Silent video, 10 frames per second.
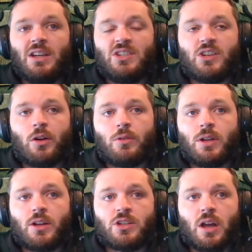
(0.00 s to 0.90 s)
0
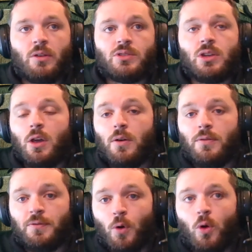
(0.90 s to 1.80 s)
touchdowns,
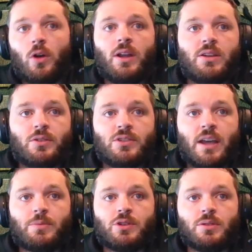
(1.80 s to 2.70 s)
4
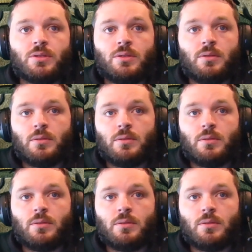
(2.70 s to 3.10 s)
interceptions.